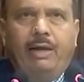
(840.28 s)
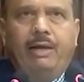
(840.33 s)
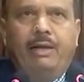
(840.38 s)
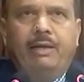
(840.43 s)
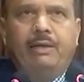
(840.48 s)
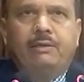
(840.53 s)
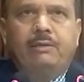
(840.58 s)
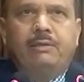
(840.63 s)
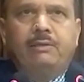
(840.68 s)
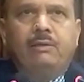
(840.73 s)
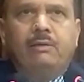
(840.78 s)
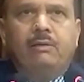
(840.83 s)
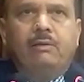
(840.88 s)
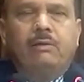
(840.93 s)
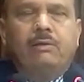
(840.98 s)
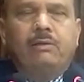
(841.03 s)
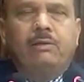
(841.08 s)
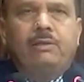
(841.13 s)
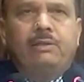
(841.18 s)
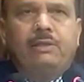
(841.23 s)
and
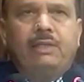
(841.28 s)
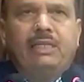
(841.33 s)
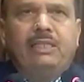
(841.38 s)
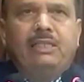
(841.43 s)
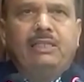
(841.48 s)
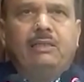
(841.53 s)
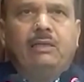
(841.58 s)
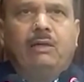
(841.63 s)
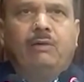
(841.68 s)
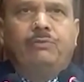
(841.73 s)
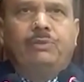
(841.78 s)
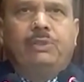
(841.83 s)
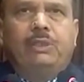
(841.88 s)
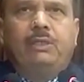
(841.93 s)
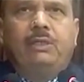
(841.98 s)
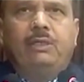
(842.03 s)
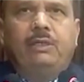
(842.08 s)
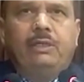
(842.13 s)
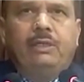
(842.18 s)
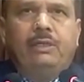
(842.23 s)
training of
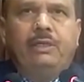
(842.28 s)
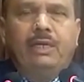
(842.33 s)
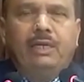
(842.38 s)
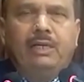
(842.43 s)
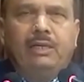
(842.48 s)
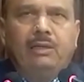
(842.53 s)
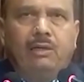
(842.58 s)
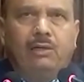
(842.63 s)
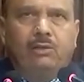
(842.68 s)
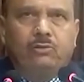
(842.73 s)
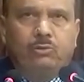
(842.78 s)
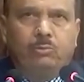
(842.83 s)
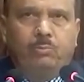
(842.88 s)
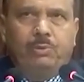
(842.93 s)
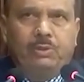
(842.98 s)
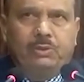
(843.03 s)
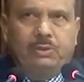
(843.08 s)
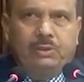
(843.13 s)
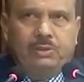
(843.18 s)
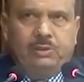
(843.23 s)
the young
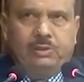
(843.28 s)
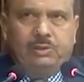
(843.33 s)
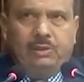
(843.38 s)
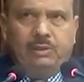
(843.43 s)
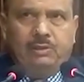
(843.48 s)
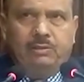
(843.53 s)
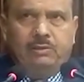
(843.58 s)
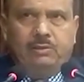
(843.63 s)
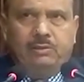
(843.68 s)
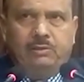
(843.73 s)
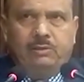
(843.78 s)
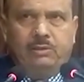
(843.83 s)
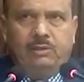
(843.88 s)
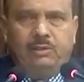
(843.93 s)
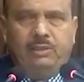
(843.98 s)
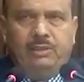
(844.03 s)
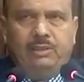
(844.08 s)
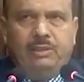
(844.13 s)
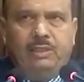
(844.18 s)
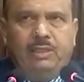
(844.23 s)
orthopedic surgeons
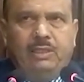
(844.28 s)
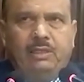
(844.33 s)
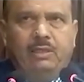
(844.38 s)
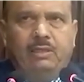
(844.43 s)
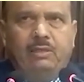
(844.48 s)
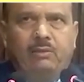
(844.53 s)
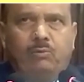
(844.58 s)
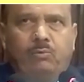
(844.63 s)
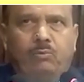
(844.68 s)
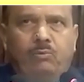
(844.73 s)
in their